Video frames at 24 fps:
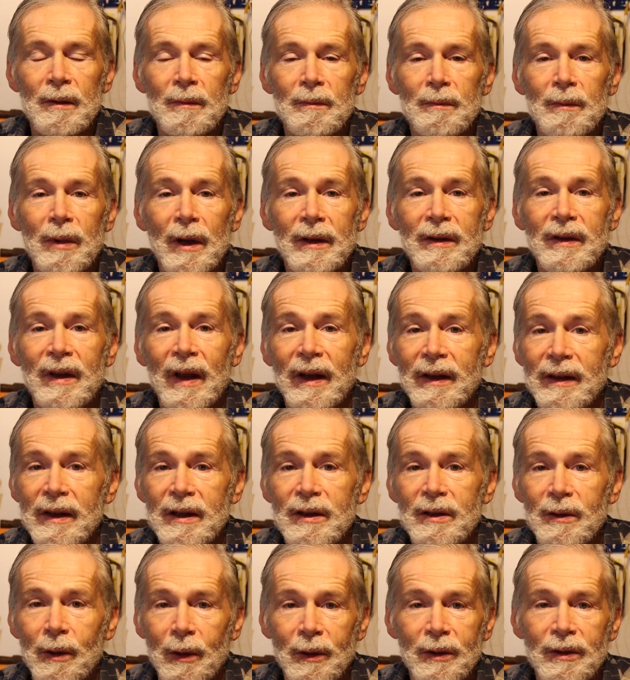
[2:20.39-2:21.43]
but that
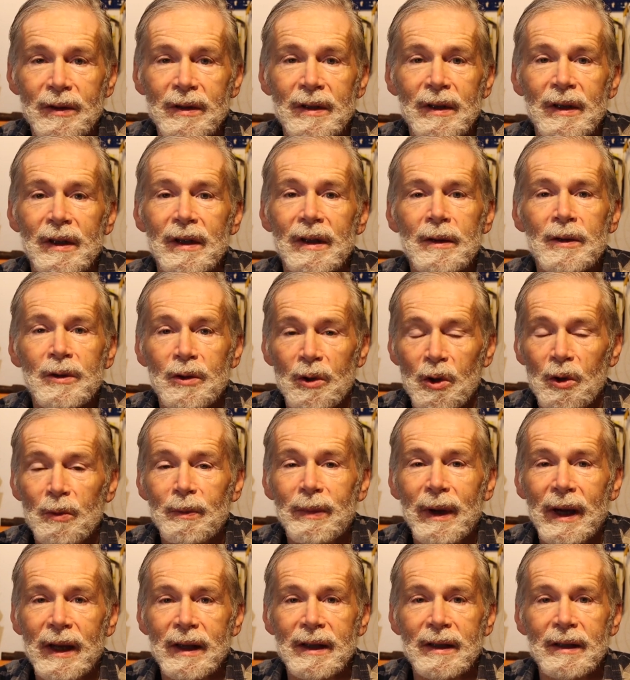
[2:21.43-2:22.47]
is not so
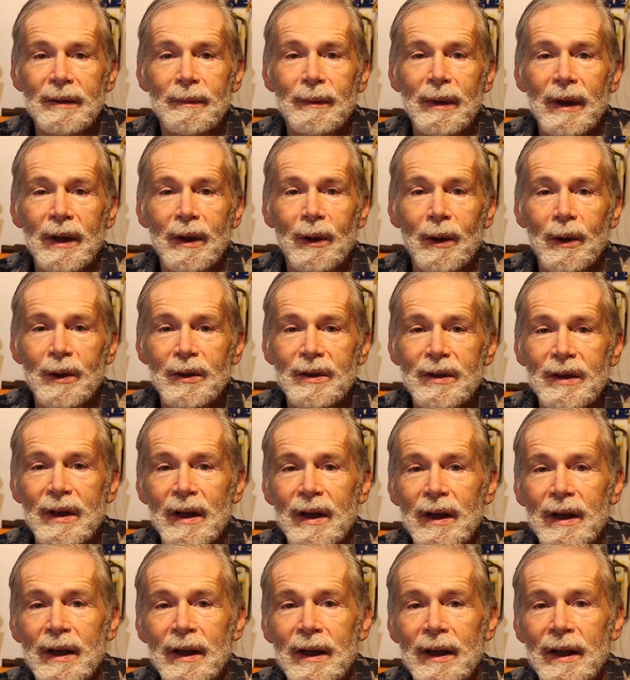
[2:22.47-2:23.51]
bad, because
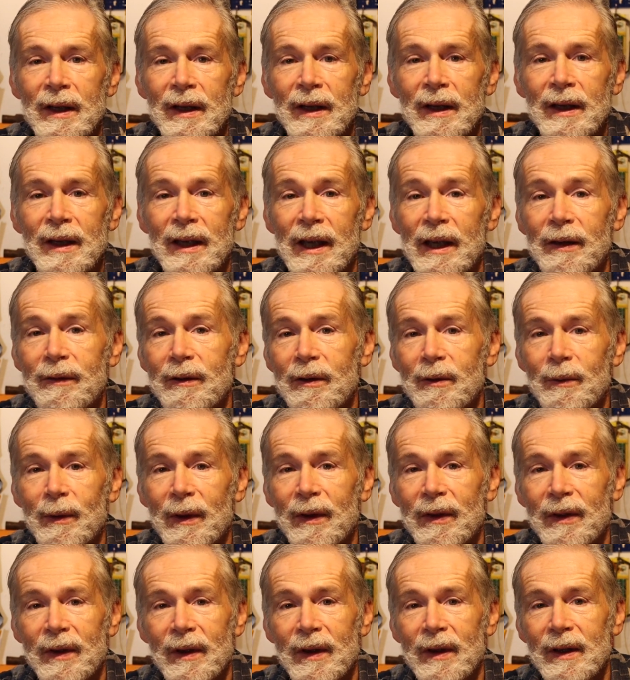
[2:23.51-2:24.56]
even
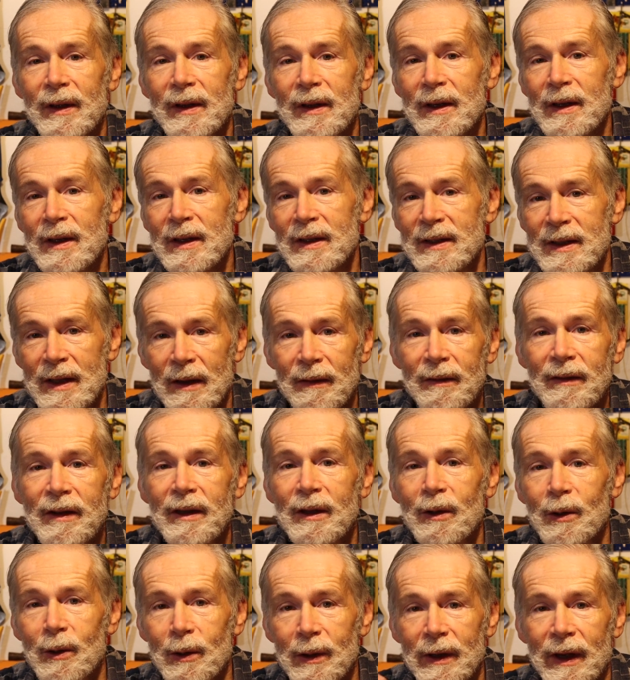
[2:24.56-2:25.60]
with 70
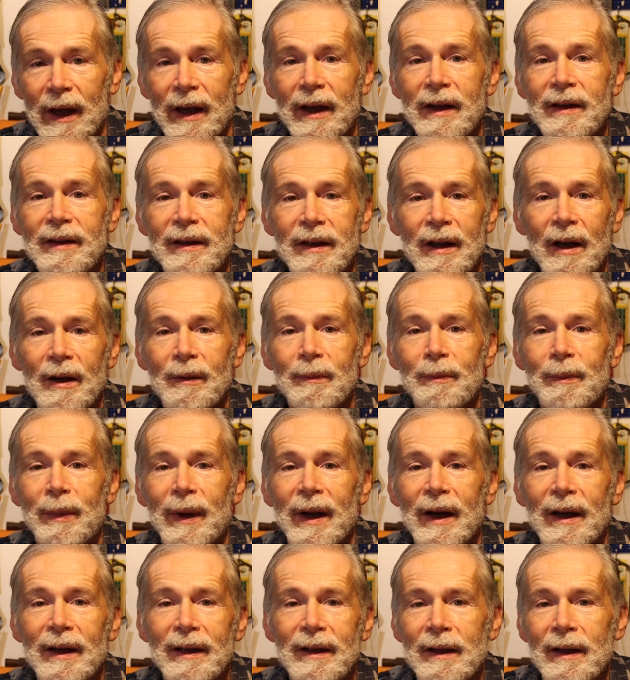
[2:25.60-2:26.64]
or 80
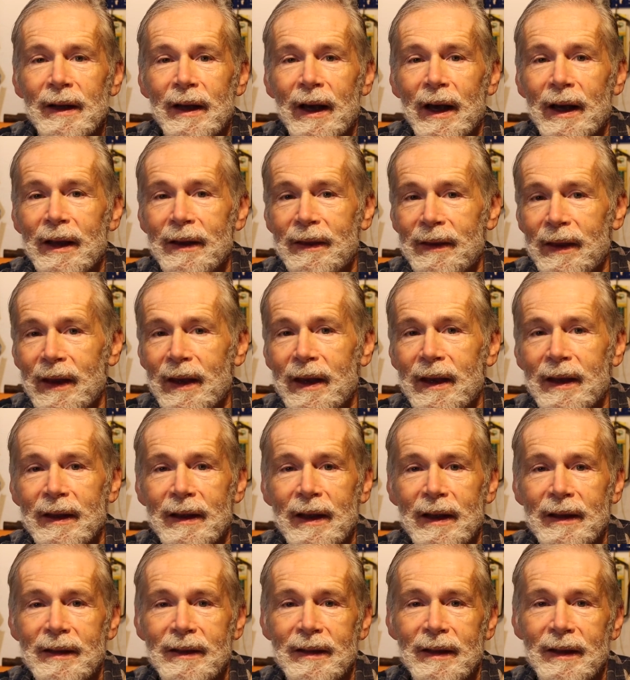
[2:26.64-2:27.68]
ampere, I think
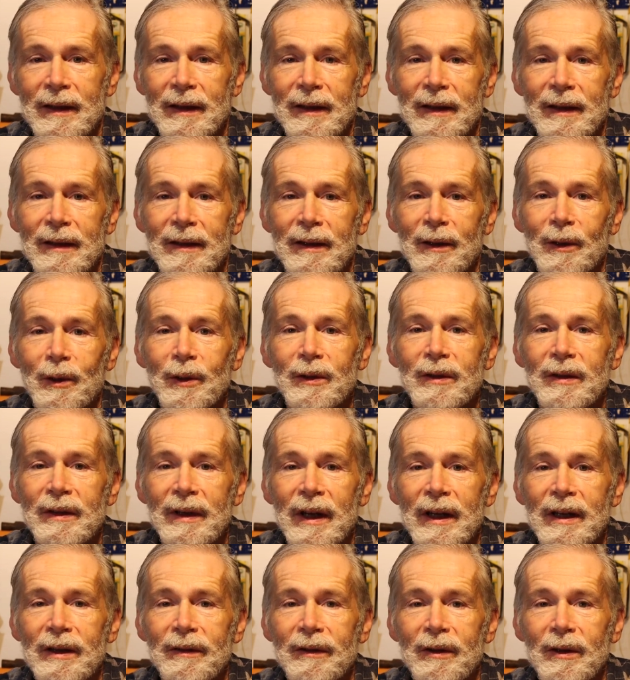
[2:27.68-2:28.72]
that the
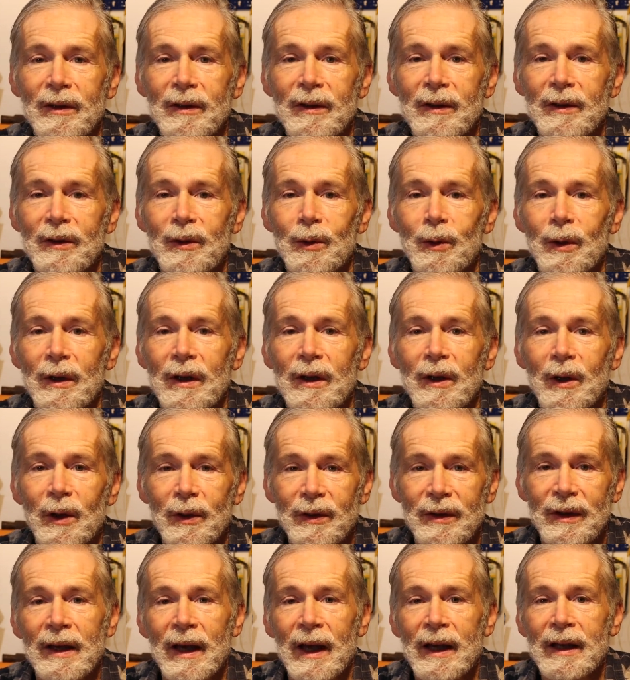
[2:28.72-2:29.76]
alternator will do a
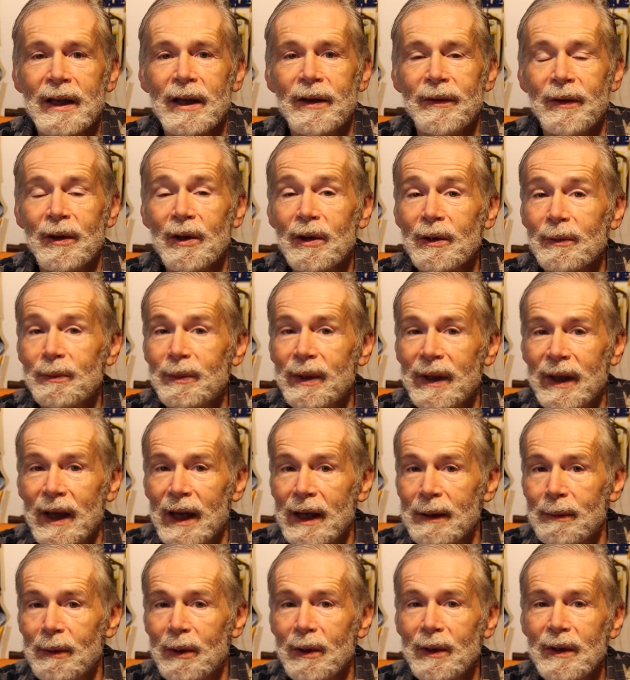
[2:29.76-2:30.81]
lot, and it will be
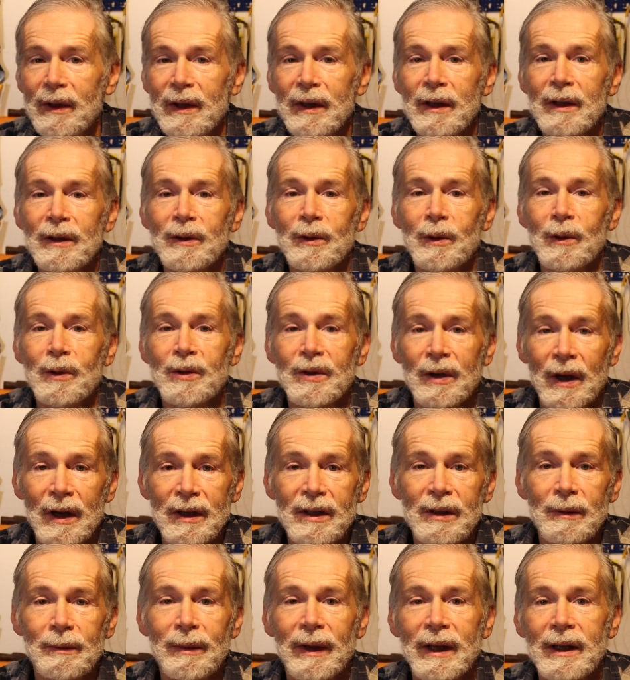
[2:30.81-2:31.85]
able to
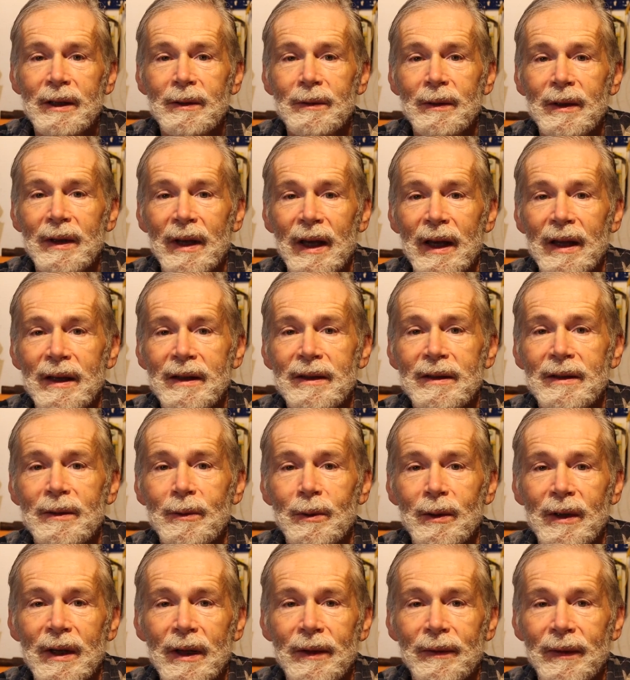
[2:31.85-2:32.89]
charge the battery and
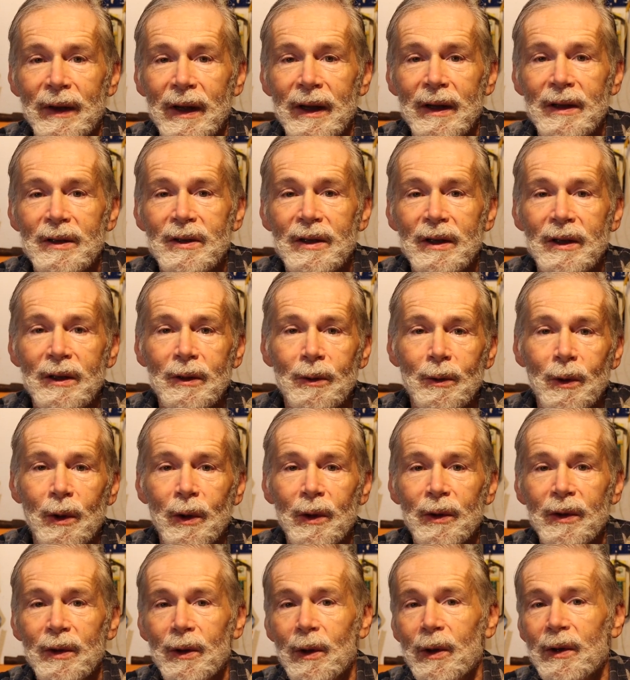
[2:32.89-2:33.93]
to give energy to
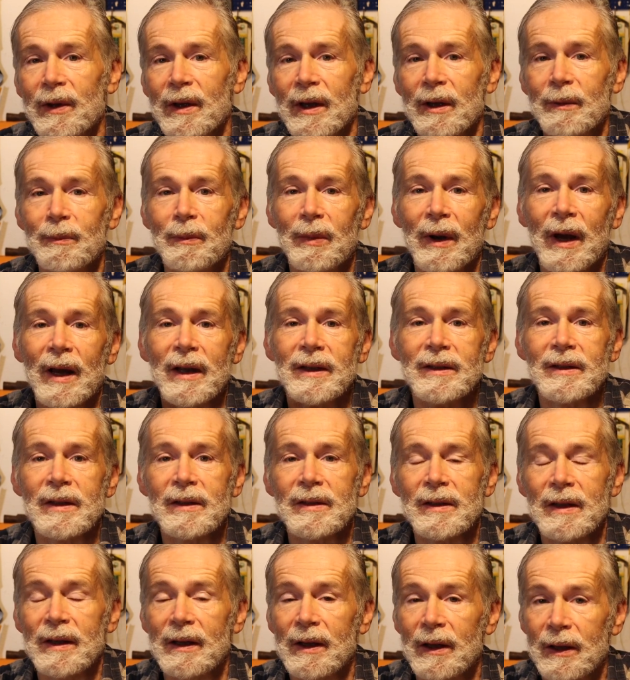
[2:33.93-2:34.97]
all the other
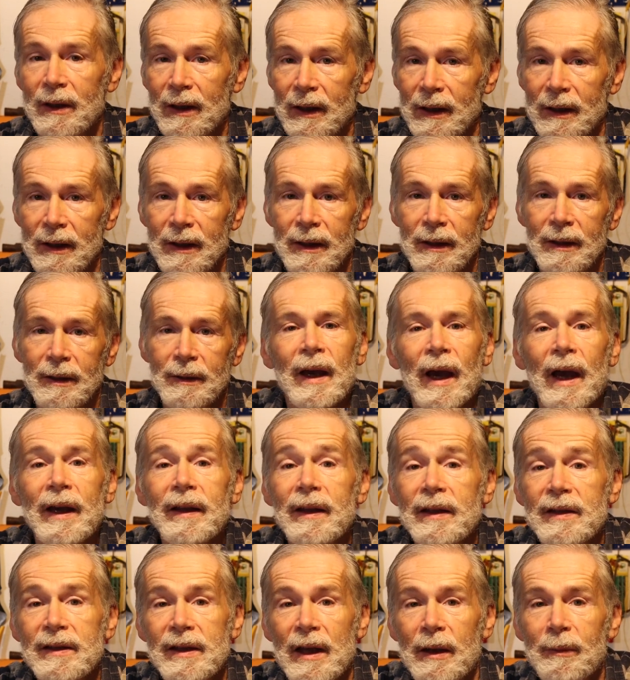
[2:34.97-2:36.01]
appliances in the car. At
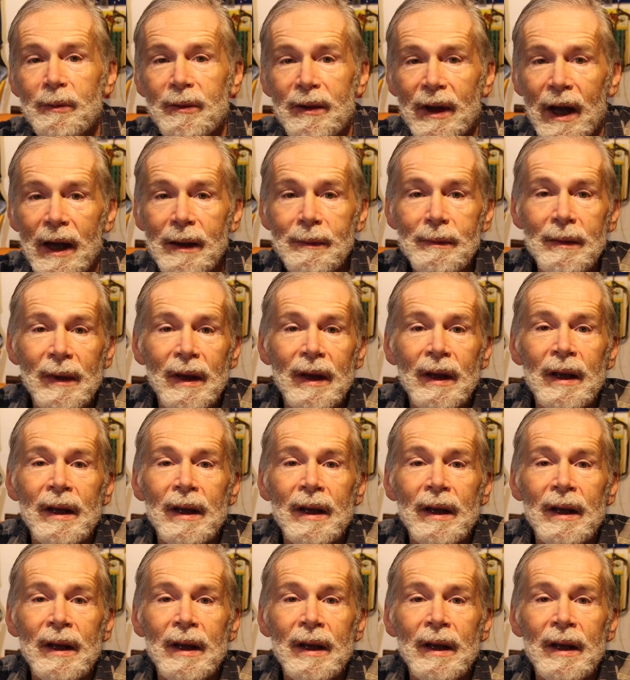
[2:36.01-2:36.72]
the same time,